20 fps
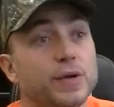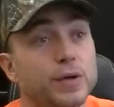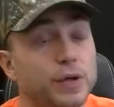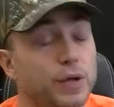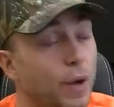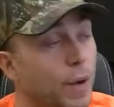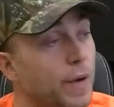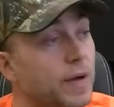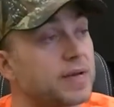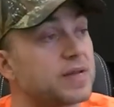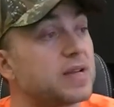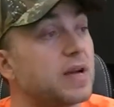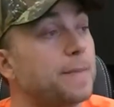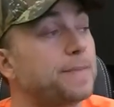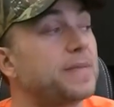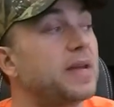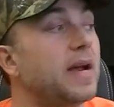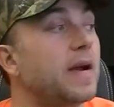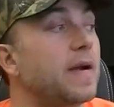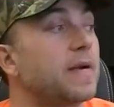New York's
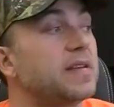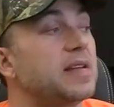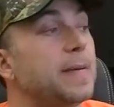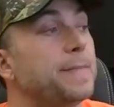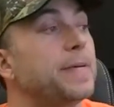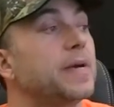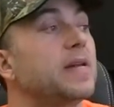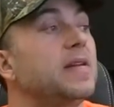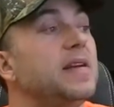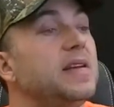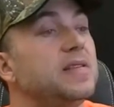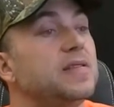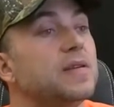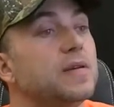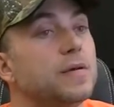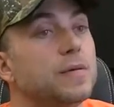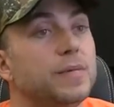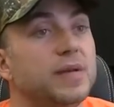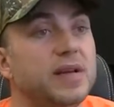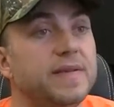up there typically
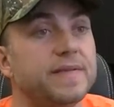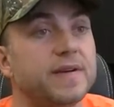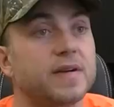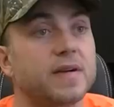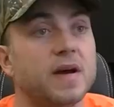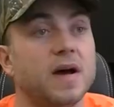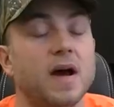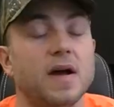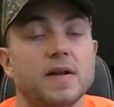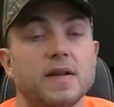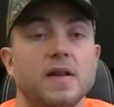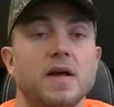too, believe it or not.